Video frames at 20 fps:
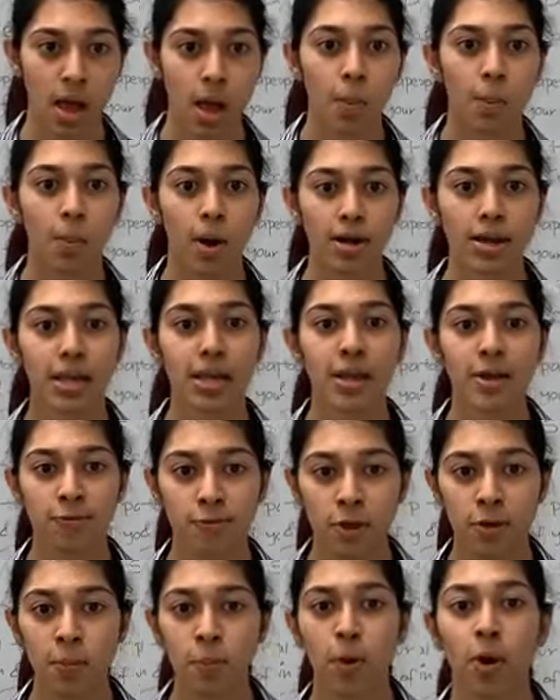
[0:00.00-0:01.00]
But if
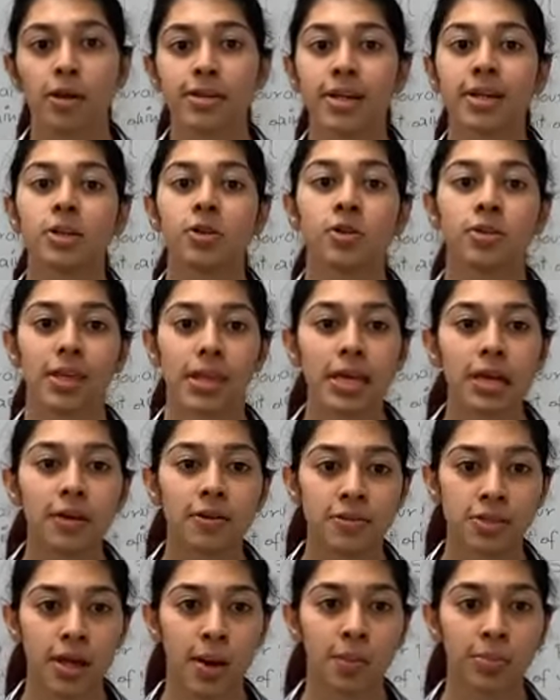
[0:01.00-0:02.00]
you're pausing to think of
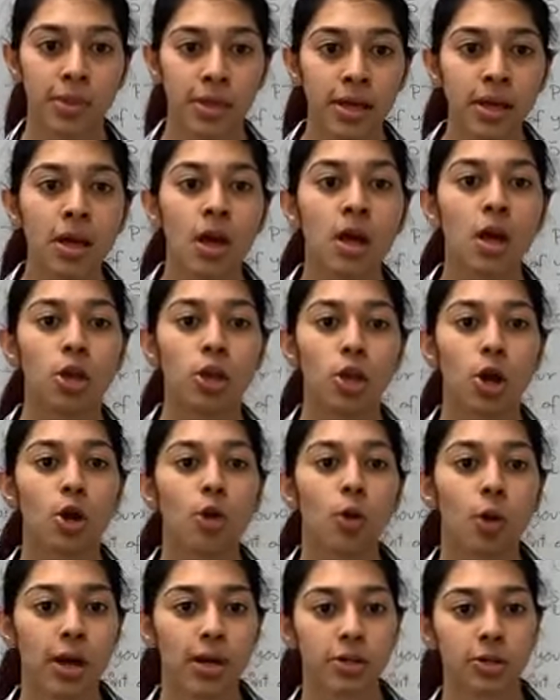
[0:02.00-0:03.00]
something, you're
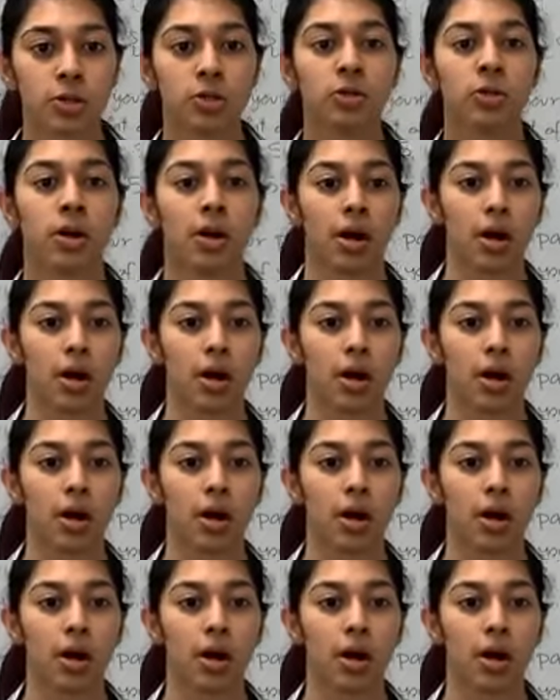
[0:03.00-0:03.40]
going to